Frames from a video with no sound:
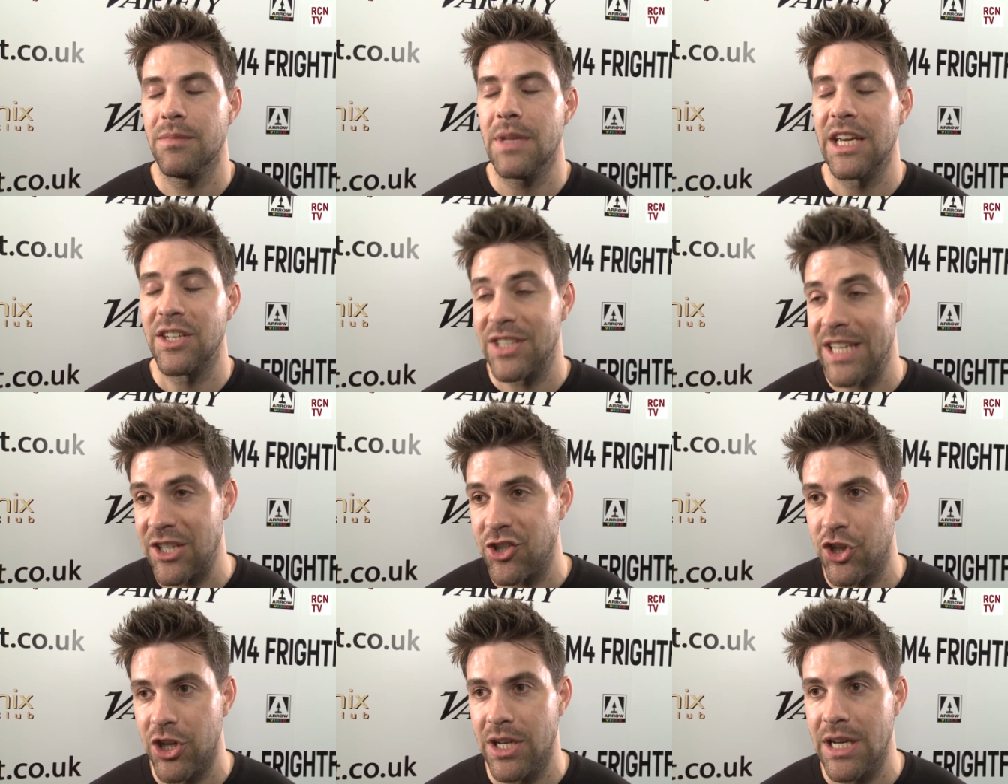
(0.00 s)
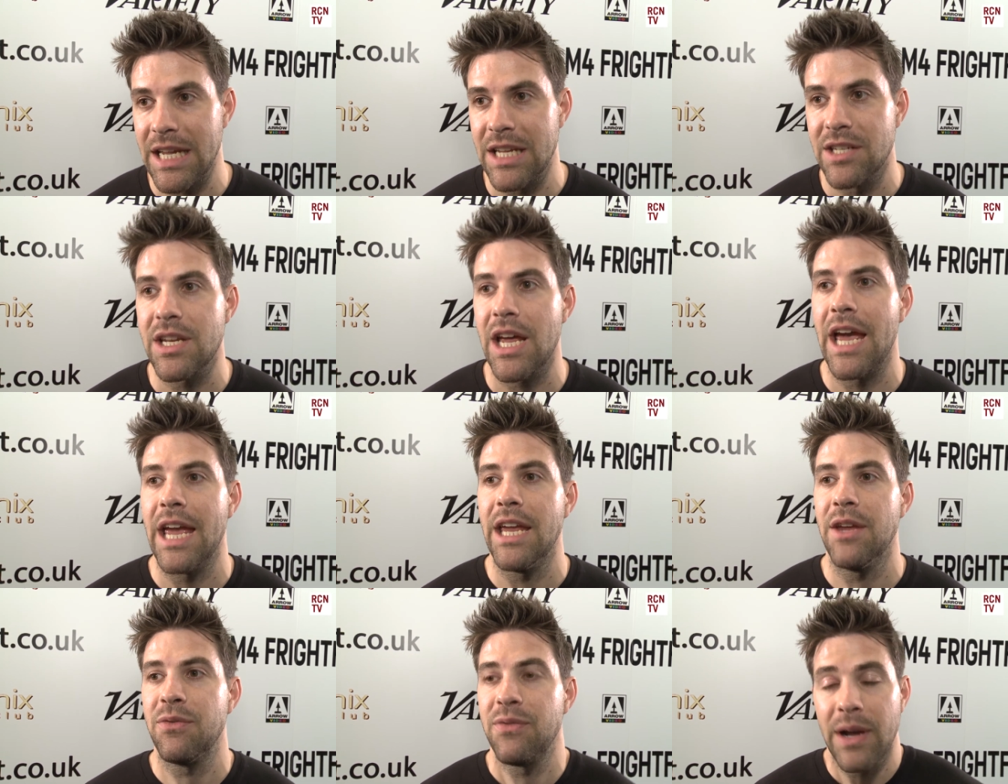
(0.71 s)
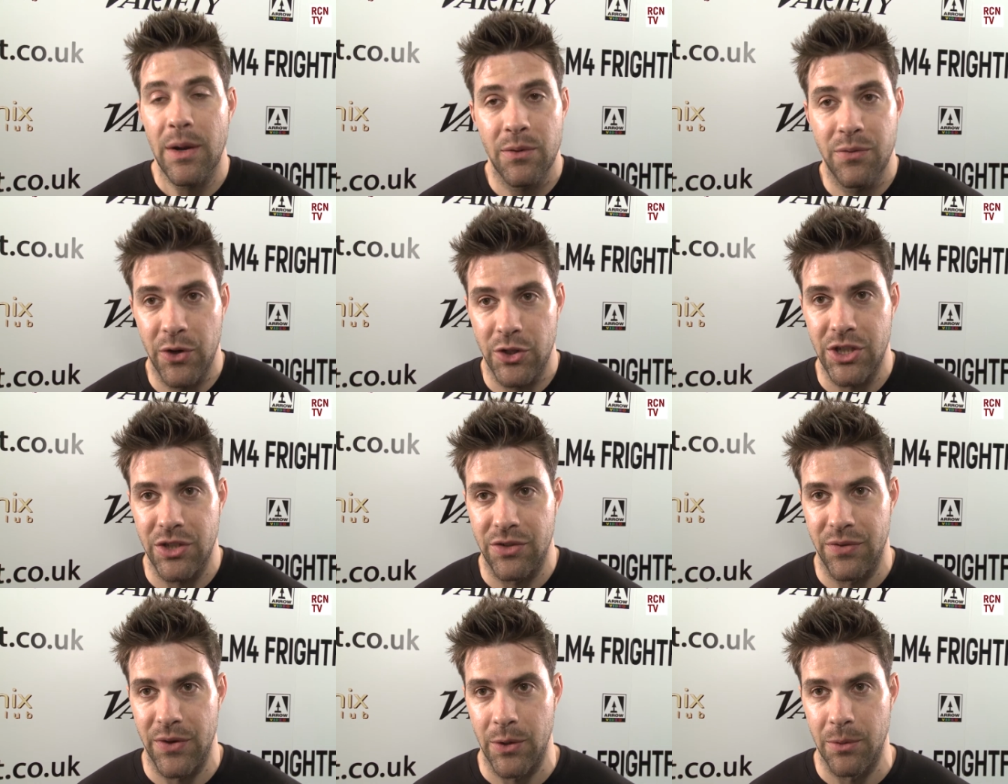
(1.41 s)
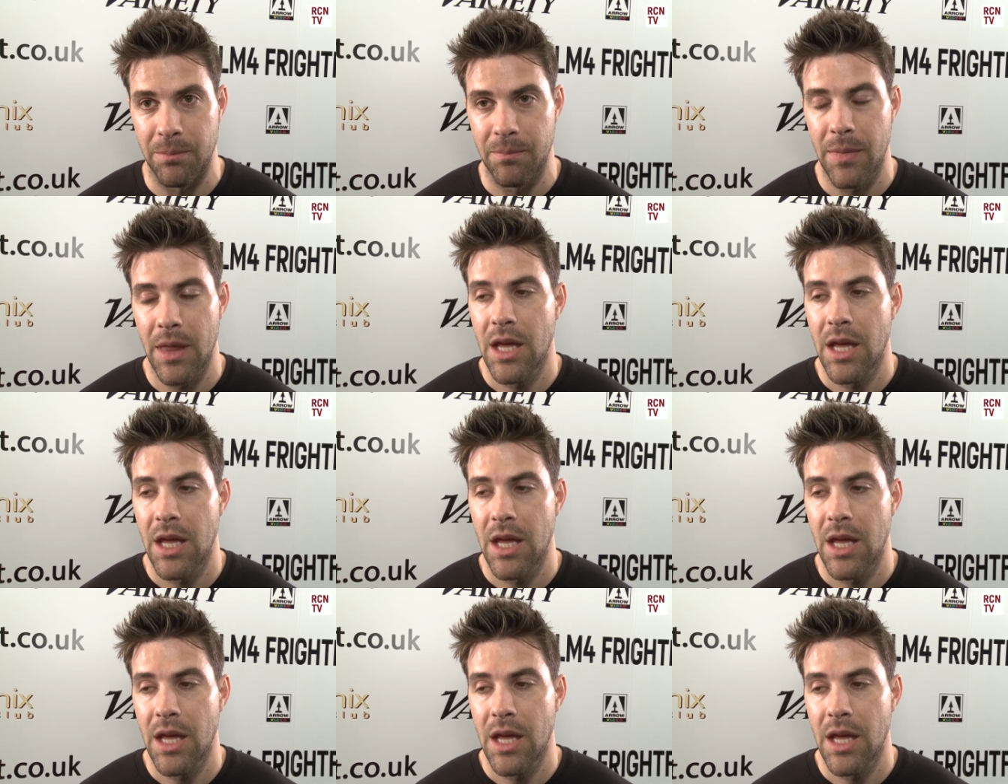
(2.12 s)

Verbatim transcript: Extinction is a found footage film.